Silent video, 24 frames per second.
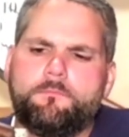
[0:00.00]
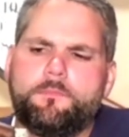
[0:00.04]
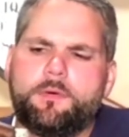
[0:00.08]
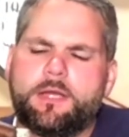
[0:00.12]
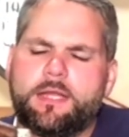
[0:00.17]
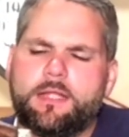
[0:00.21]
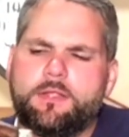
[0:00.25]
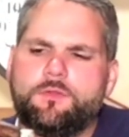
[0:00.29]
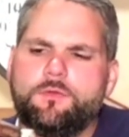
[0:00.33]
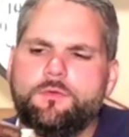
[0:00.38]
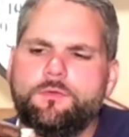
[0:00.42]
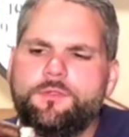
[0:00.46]
But
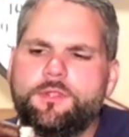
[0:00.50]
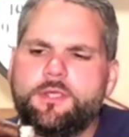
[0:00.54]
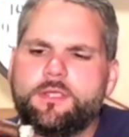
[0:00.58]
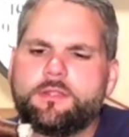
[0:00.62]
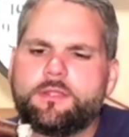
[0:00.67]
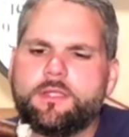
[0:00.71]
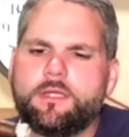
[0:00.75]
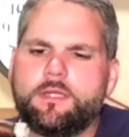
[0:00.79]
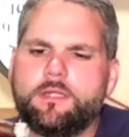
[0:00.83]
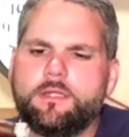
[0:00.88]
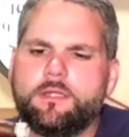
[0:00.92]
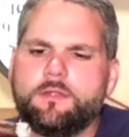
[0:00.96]
I do think
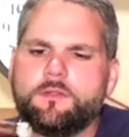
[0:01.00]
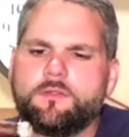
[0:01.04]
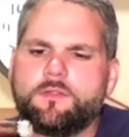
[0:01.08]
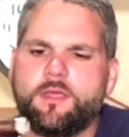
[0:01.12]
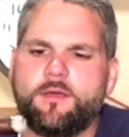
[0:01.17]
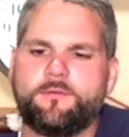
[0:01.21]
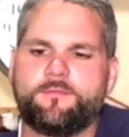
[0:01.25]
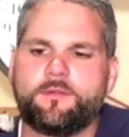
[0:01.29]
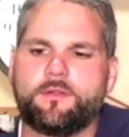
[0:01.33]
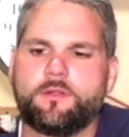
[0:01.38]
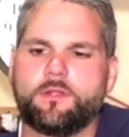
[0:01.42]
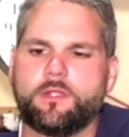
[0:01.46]
that it is
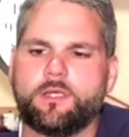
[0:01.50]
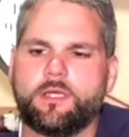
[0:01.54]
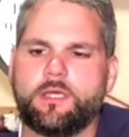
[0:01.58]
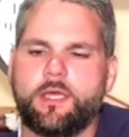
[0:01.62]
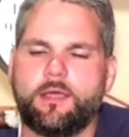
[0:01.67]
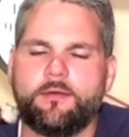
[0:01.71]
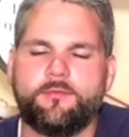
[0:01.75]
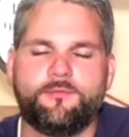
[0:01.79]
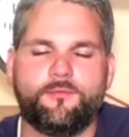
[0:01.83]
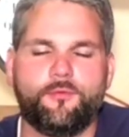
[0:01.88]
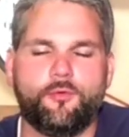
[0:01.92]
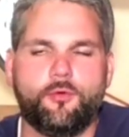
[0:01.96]
definitely
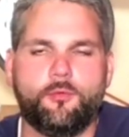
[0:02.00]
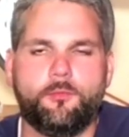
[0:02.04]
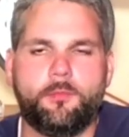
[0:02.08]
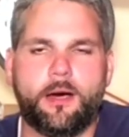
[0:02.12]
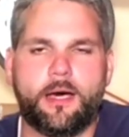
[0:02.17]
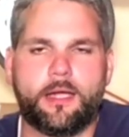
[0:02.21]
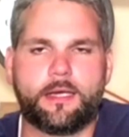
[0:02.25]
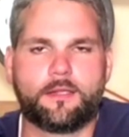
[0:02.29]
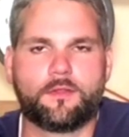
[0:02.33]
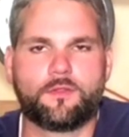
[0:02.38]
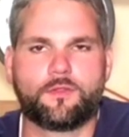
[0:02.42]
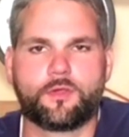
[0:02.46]
a
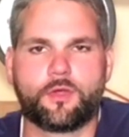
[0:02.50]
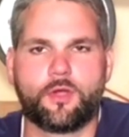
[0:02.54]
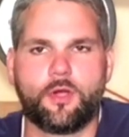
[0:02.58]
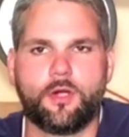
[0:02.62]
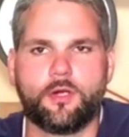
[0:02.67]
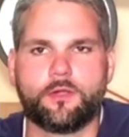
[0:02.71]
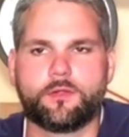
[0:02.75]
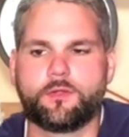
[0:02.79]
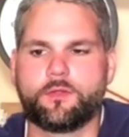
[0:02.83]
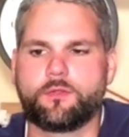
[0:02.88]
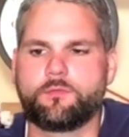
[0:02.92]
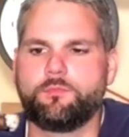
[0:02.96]
full-bodied
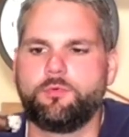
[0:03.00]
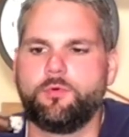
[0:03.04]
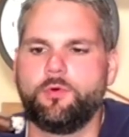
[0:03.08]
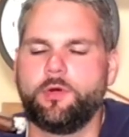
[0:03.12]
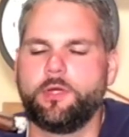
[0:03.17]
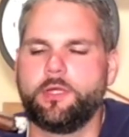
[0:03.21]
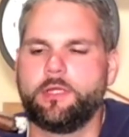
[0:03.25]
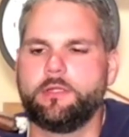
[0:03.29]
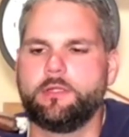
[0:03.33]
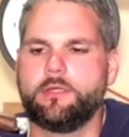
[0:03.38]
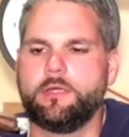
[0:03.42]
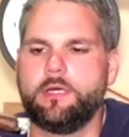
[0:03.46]
cigar at this
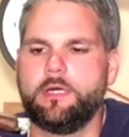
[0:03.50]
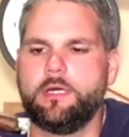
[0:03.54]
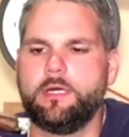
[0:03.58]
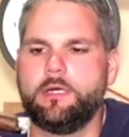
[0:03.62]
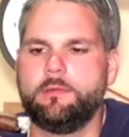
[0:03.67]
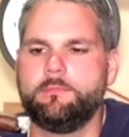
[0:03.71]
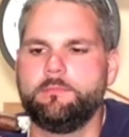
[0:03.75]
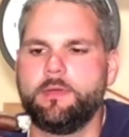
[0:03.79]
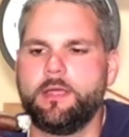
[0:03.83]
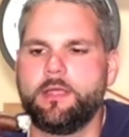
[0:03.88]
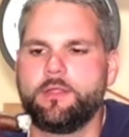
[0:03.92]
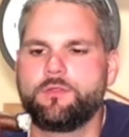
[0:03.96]
point,
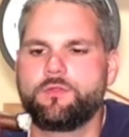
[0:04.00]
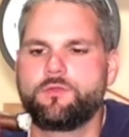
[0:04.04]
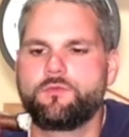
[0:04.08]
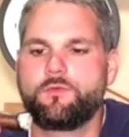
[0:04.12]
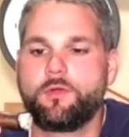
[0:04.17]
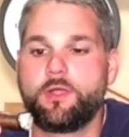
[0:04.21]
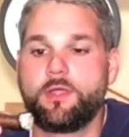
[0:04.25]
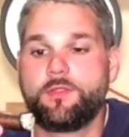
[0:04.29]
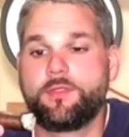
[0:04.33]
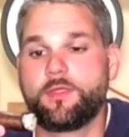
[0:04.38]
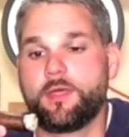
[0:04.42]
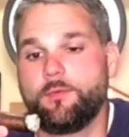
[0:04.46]
and
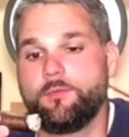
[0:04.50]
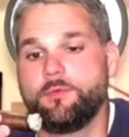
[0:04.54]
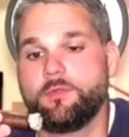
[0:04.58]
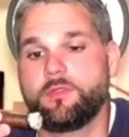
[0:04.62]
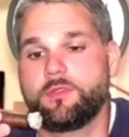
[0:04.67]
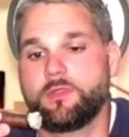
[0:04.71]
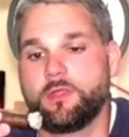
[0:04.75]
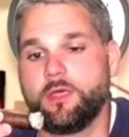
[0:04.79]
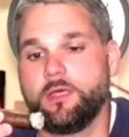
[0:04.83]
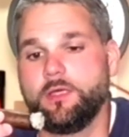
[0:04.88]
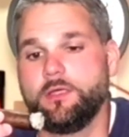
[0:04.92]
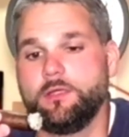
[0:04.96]
strength I would
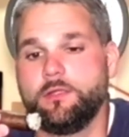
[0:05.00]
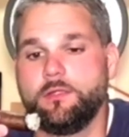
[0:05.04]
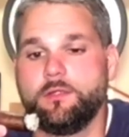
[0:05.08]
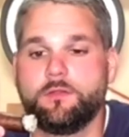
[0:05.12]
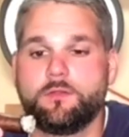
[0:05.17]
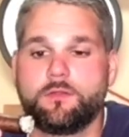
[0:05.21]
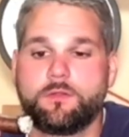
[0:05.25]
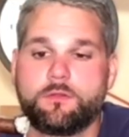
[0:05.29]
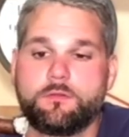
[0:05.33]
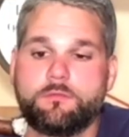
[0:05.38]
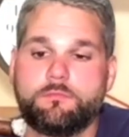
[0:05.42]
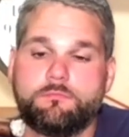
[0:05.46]
say
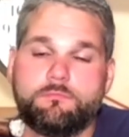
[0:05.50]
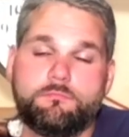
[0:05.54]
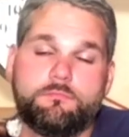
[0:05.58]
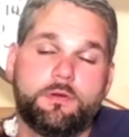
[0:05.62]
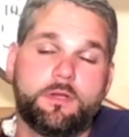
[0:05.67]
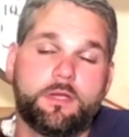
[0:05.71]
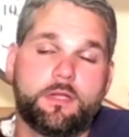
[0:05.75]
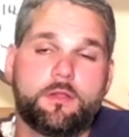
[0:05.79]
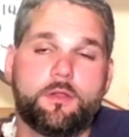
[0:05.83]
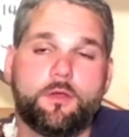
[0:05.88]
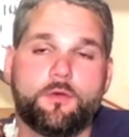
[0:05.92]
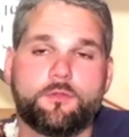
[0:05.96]
is
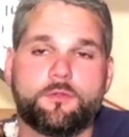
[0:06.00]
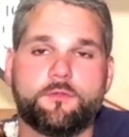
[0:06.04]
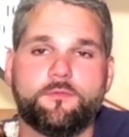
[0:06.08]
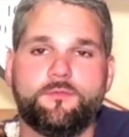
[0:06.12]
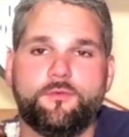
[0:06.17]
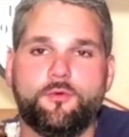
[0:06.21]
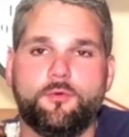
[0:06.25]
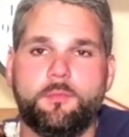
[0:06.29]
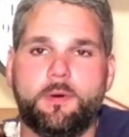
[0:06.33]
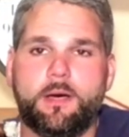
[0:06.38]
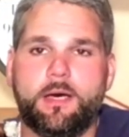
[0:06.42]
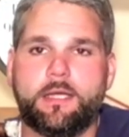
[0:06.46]
pretty close to
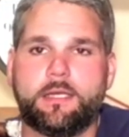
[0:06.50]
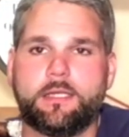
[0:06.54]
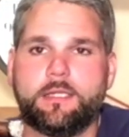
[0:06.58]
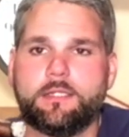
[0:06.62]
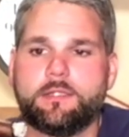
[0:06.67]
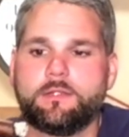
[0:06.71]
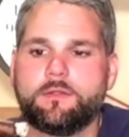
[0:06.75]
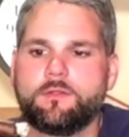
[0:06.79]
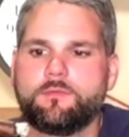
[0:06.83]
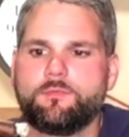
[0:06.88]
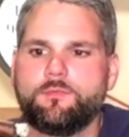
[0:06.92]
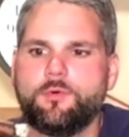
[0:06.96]
full body
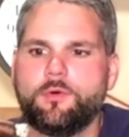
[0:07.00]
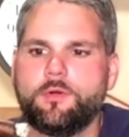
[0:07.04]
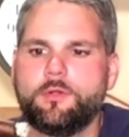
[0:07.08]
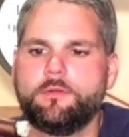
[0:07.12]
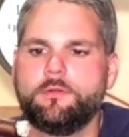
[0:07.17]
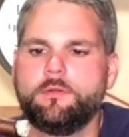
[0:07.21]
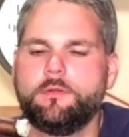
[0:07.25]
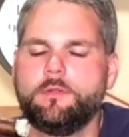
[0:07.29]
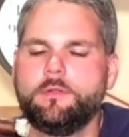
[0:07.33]
at this point.